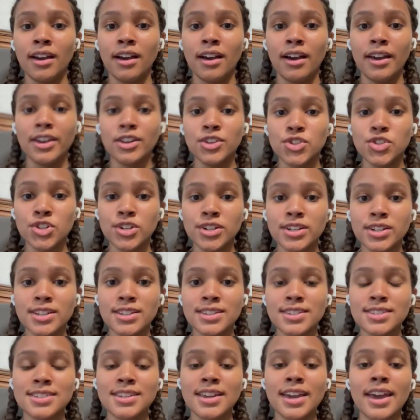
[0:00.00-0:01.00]

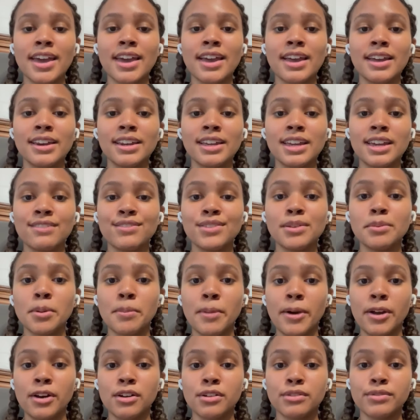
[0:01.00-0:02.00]
interest and give them a
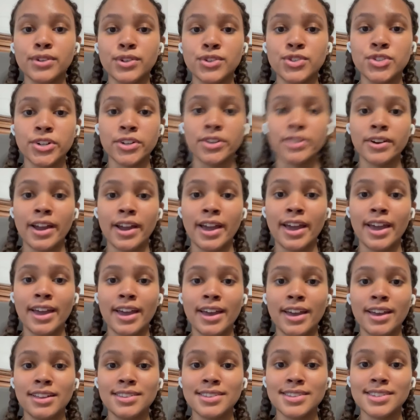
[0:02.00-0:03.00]
better future.
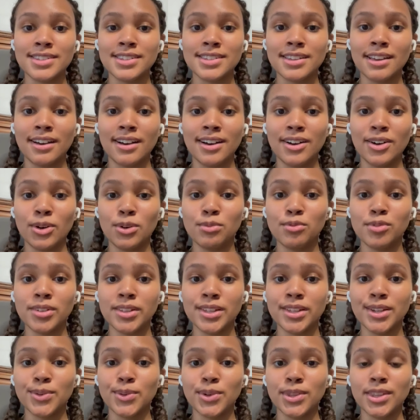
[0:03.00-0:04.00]
And uh,
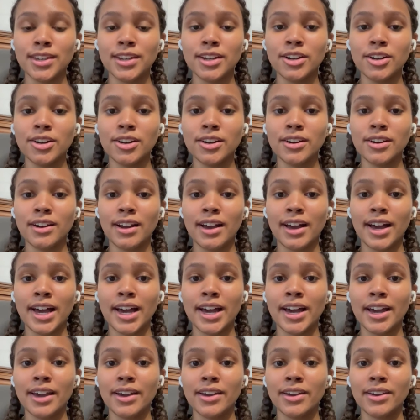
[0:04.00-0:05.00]
hopefully with here,
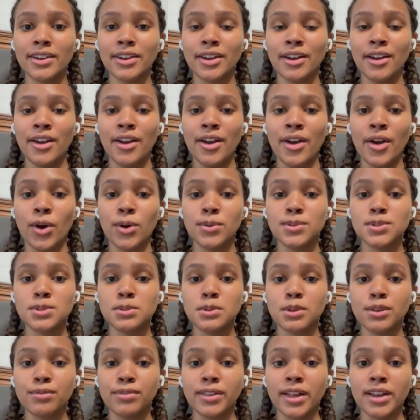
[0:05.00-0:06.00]
I hope
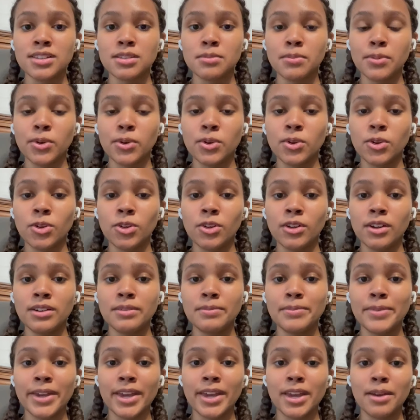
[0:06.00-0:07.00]
to be flexible
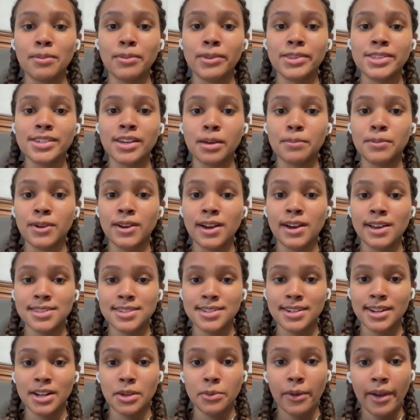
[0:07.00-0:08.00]
and be able to help you guys
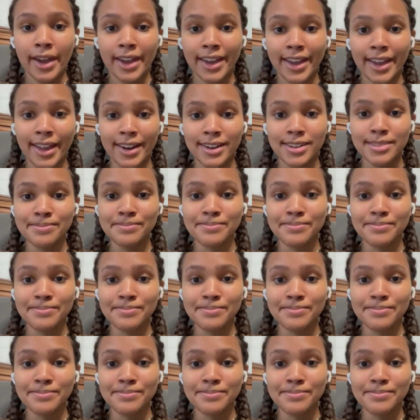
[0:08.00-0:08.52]
in any way I can.